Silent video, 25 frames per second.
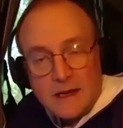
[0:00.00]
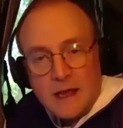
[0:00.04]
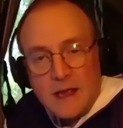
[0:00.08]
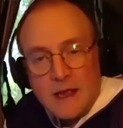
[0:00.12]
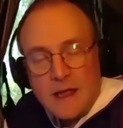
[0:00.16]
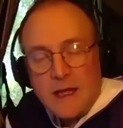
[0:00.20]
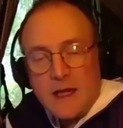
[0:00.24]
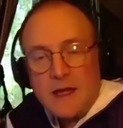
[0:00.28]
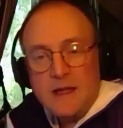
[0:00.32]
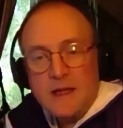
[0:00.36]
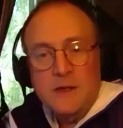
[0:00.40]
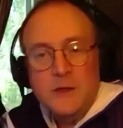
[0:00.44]
Hey,
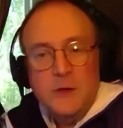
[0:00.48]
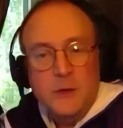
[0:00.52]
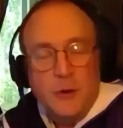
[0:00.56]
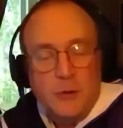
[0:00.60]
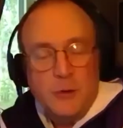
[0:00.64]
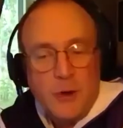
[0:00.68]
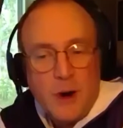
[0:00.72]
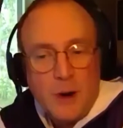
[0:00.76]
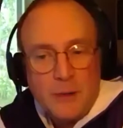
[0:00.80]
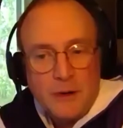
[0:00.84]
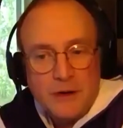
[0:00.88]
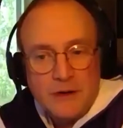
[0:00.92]
how you doing,
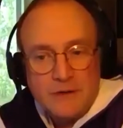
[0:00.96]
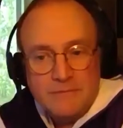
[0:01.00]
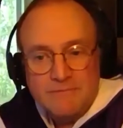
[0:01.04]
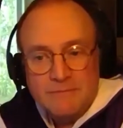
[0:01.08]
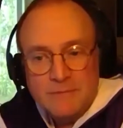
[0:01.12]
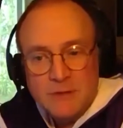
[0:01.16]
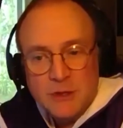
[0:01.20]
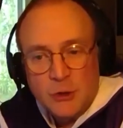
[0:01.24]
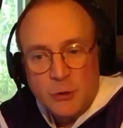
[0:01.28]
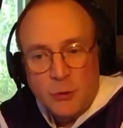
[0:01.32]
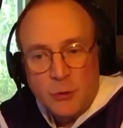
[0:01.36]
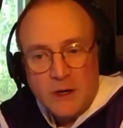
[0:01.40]
Robert?
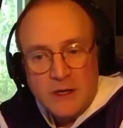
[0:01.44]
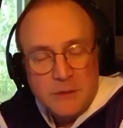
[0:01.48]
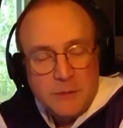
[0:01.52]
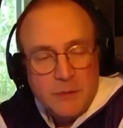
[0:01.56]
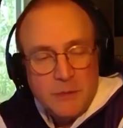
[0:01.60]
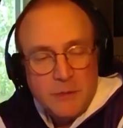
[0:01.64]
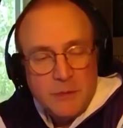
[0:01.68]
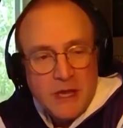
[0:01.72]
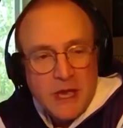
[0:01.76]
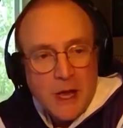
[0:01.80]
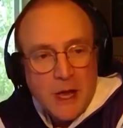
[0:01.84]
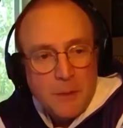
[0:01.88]
It's great to
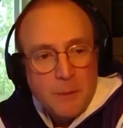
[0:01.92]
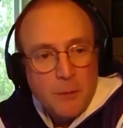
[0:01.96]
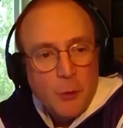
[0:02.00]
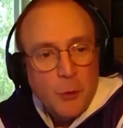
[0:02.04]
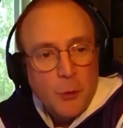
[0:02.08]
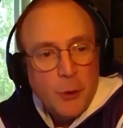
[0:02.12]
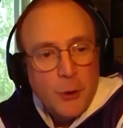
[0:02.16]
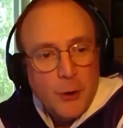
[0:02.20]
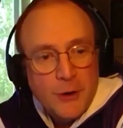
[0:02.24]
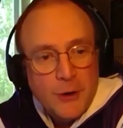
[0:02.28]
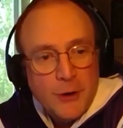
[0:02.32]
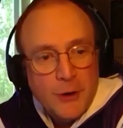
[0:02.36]
be on
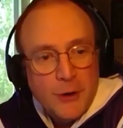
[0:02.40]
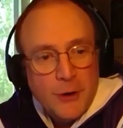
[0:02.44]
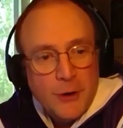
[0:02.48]
board.